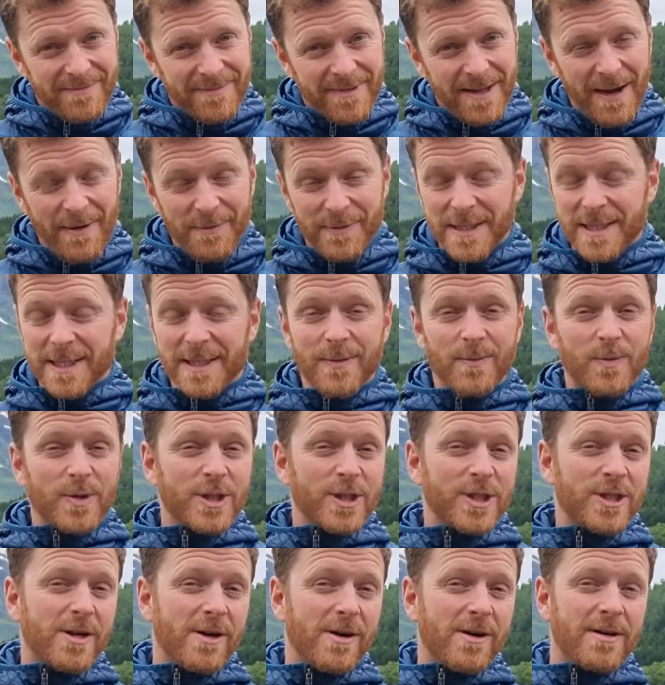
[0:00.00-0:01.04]
ever since I
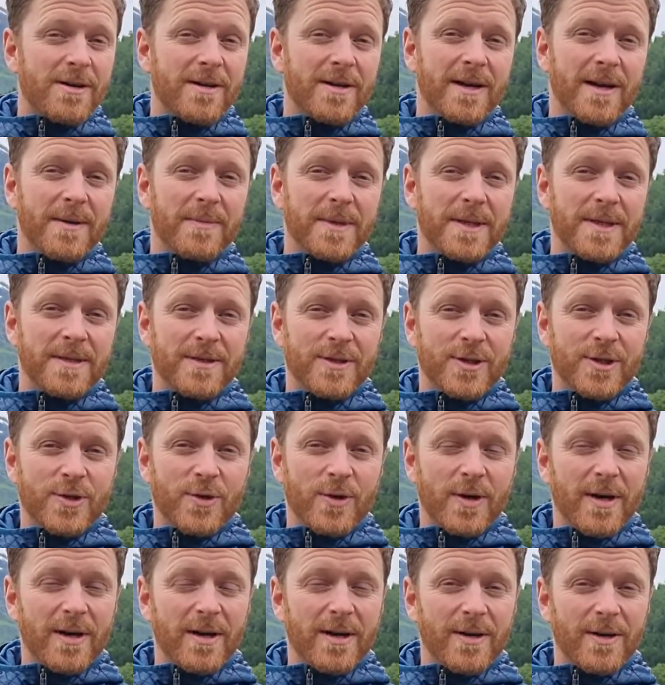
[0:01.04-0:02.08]
was young, I've been
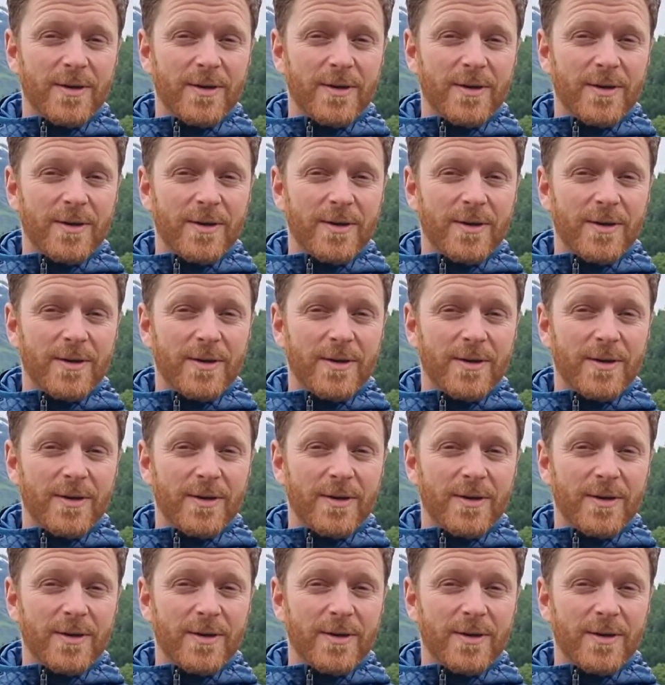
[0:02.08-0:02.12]
struggling a